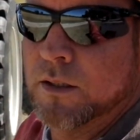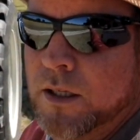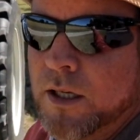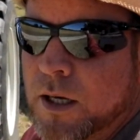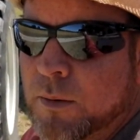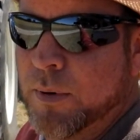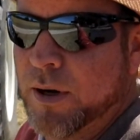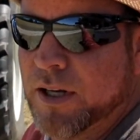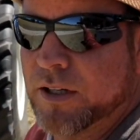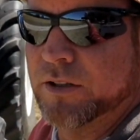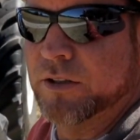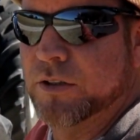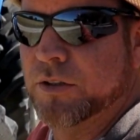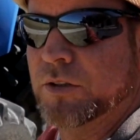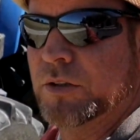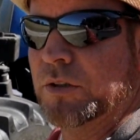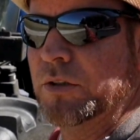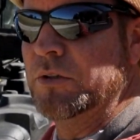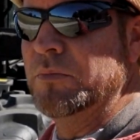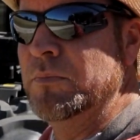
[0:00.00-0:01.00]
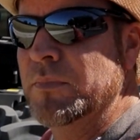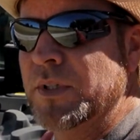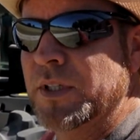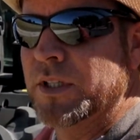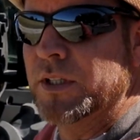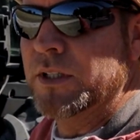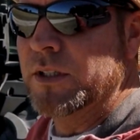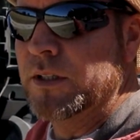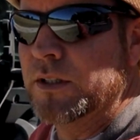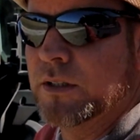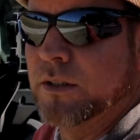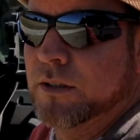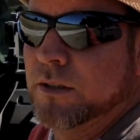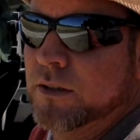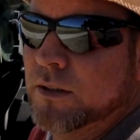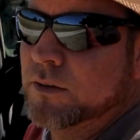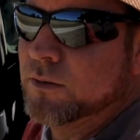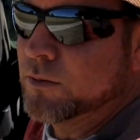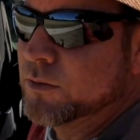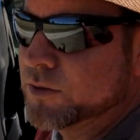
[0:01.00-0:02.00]
How about it, YouTube?
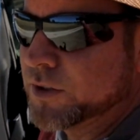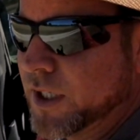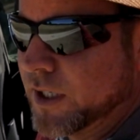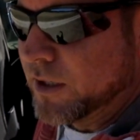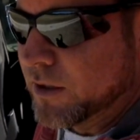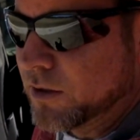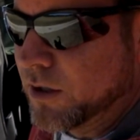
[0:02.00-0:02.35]
I'm gonna try to